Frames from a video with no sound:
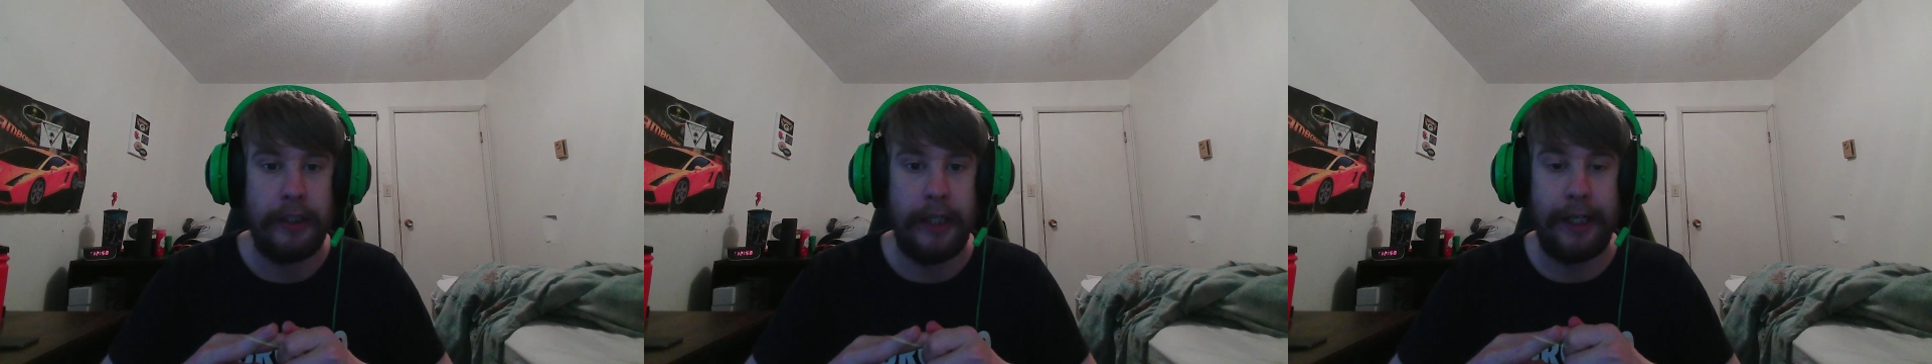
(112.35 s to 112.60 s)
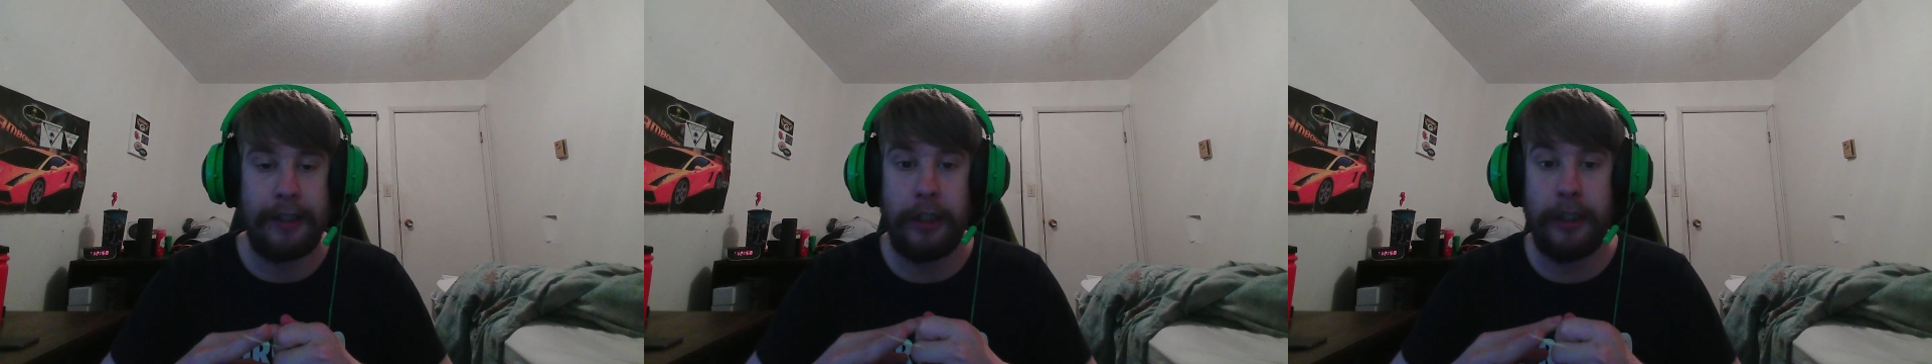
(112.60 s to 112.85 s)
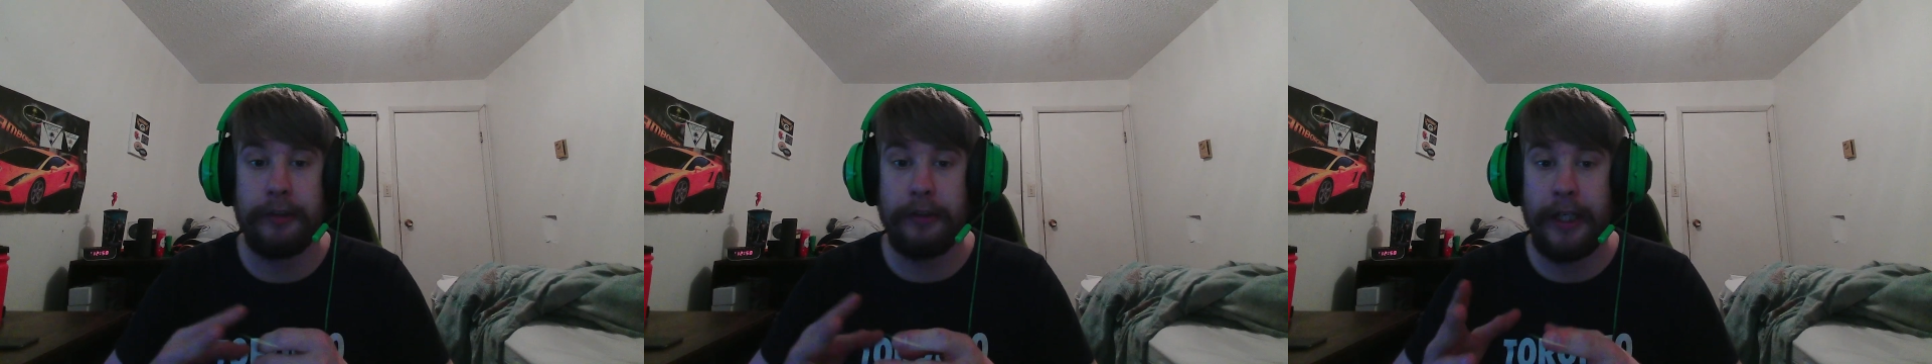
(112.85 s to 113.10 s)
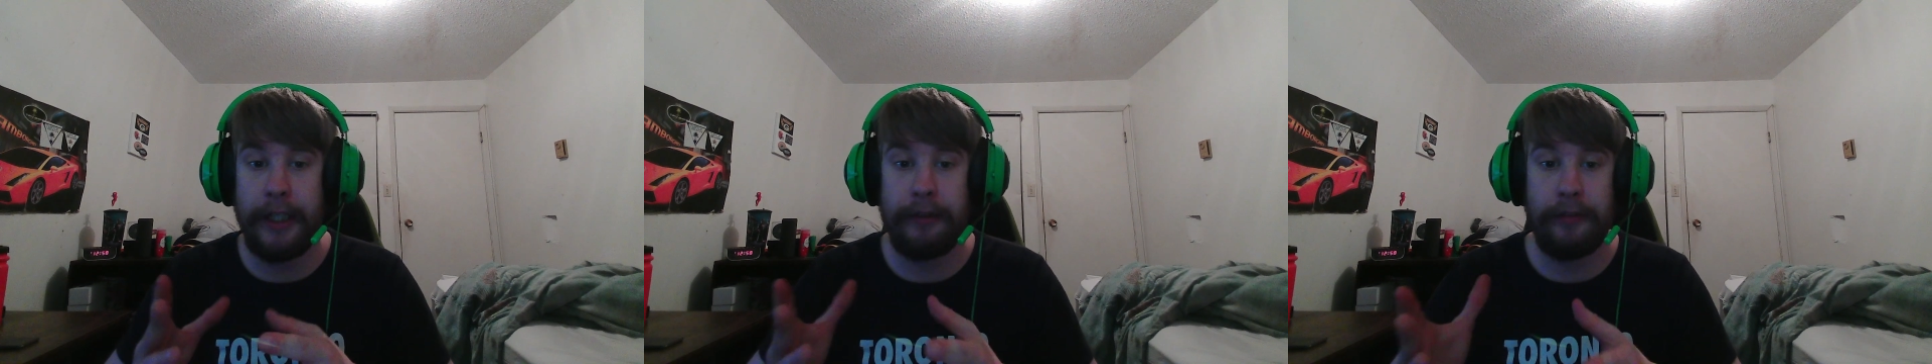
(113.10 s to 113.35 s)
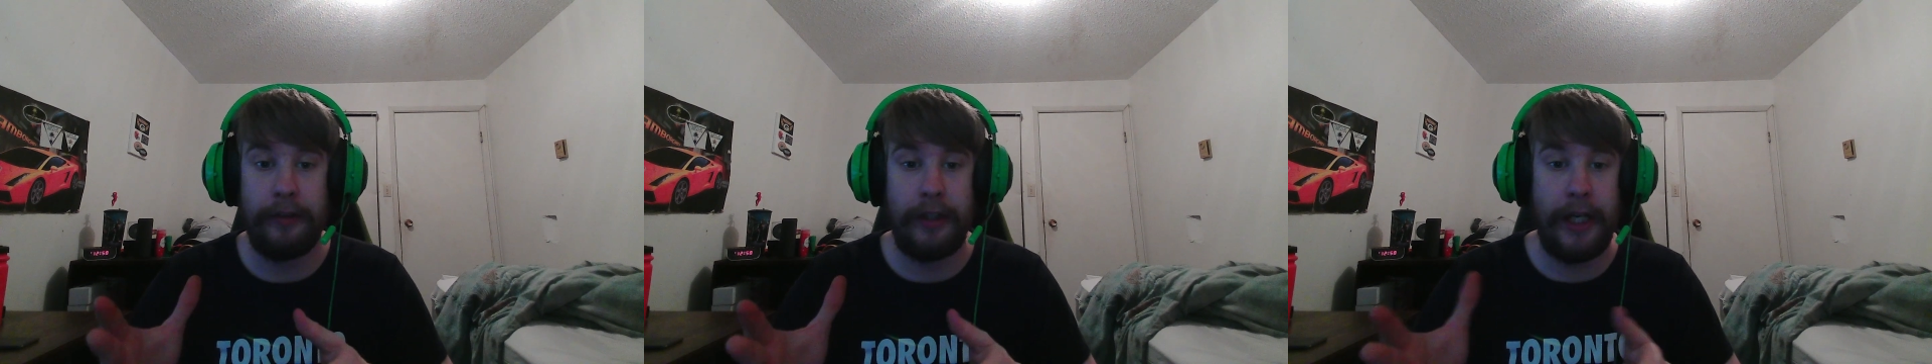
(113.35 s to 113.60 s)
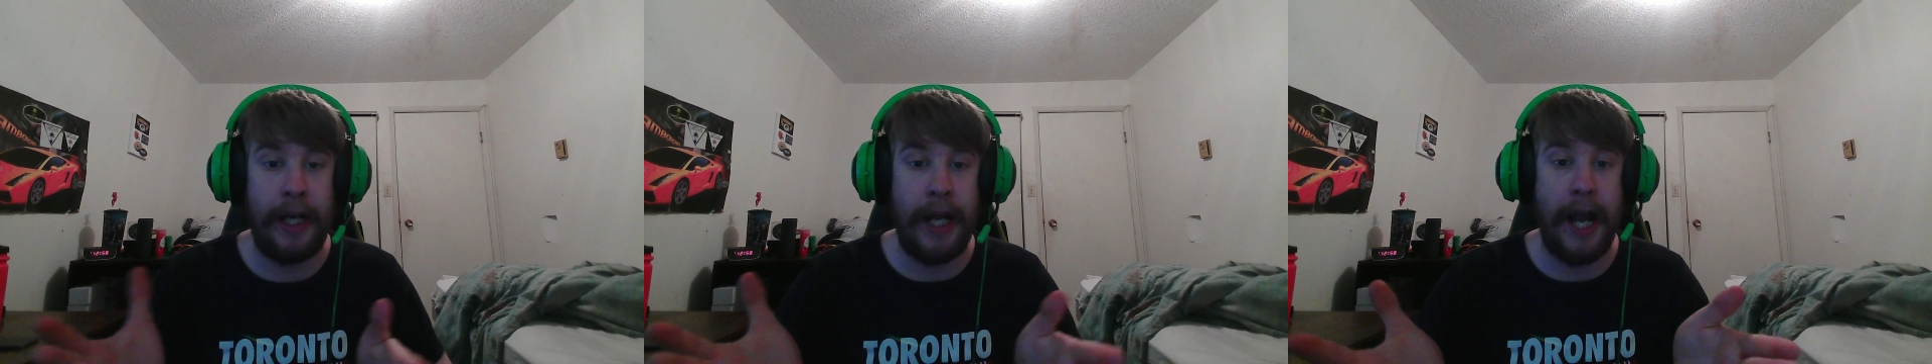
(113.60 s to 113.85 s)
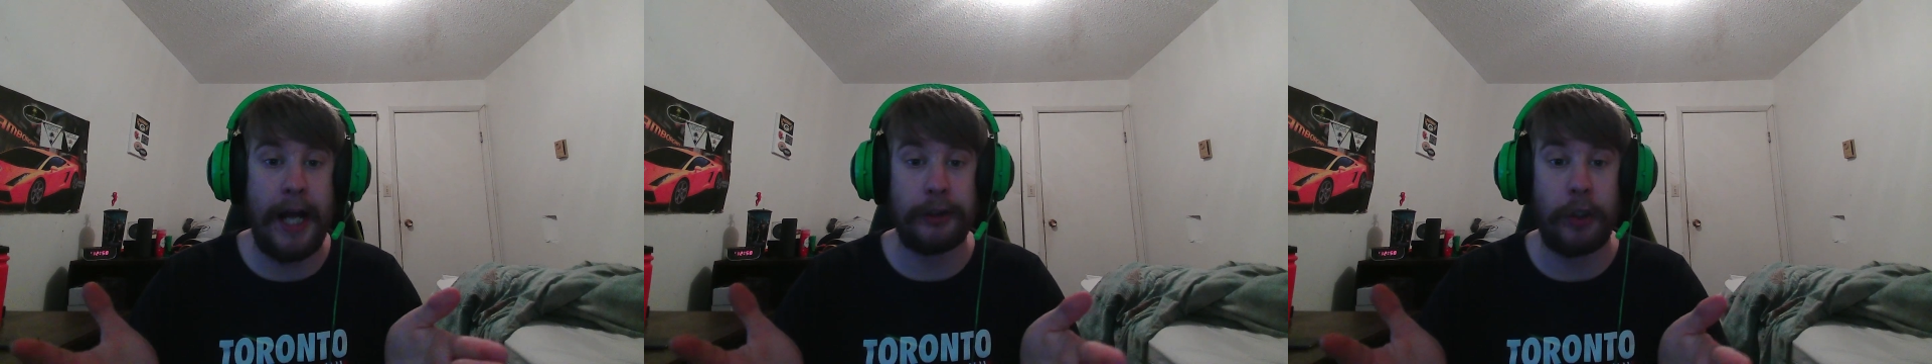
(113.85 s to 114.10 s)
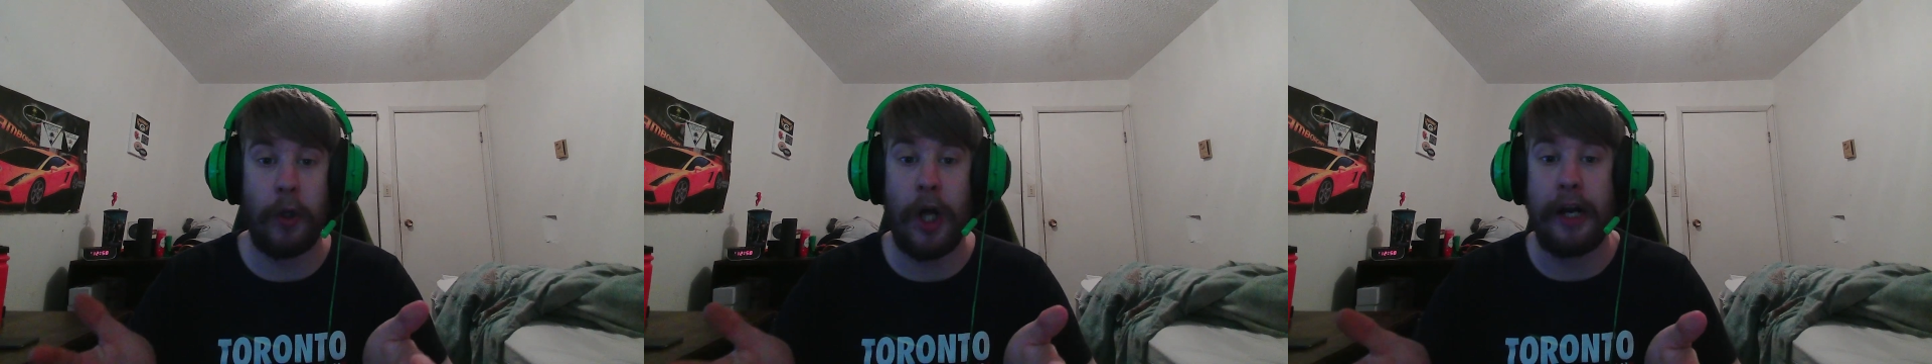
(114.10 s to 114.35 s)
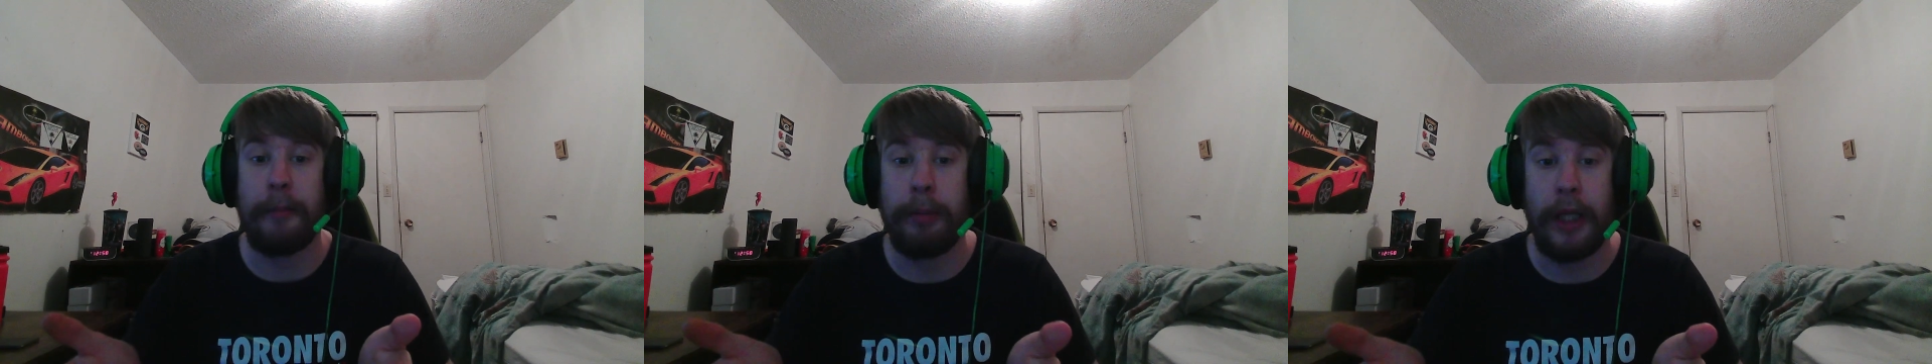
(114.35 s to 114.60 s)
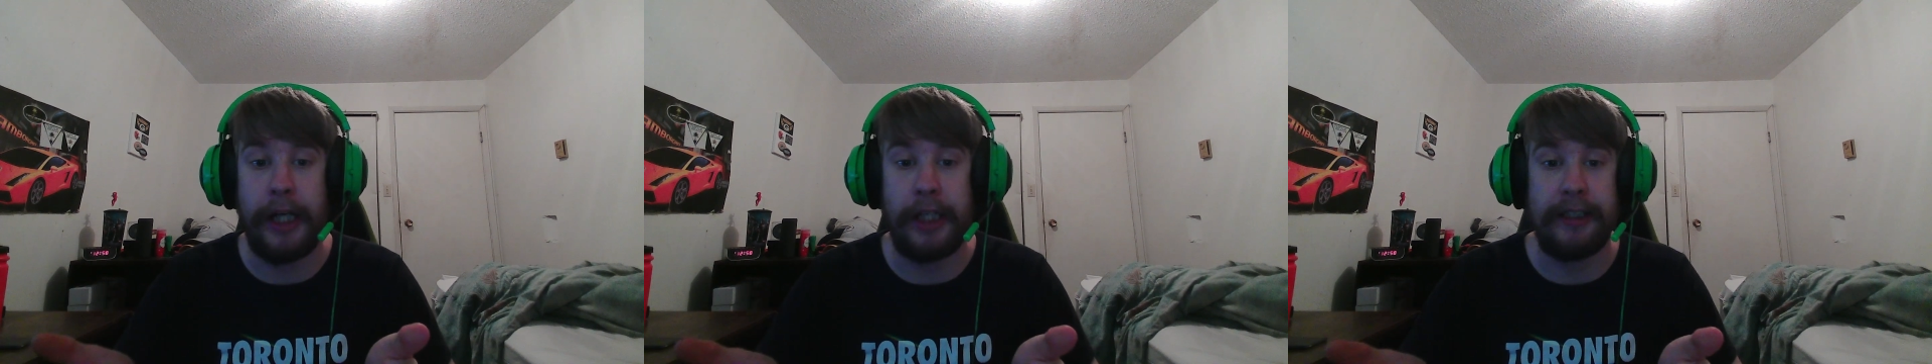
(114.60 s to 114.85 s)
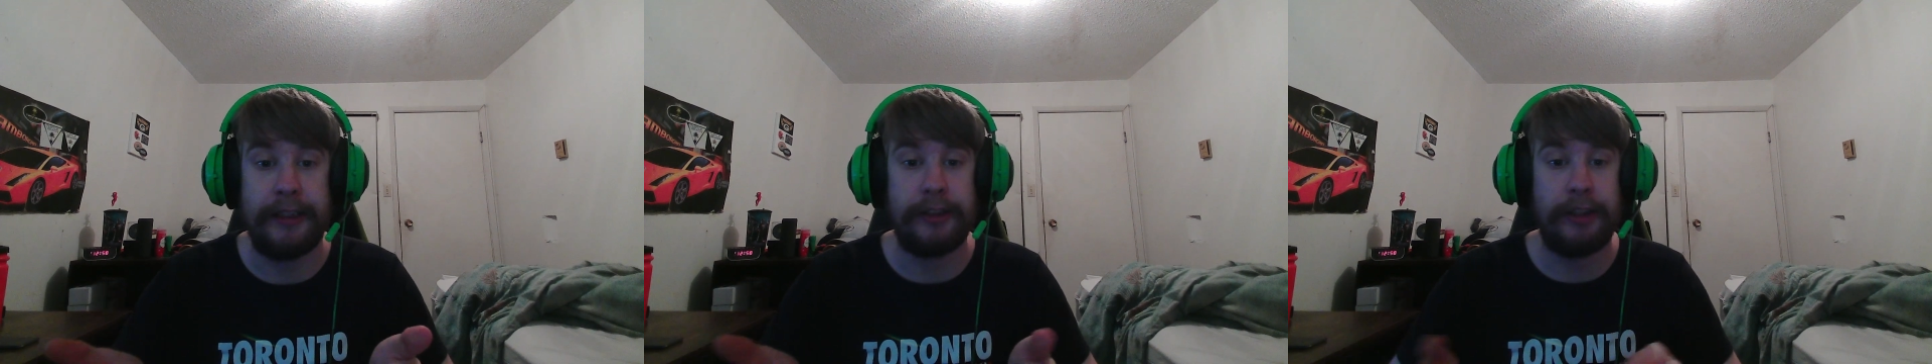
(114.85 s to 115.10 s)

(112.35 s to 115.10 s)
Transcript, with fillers: It could it it has a lot of players.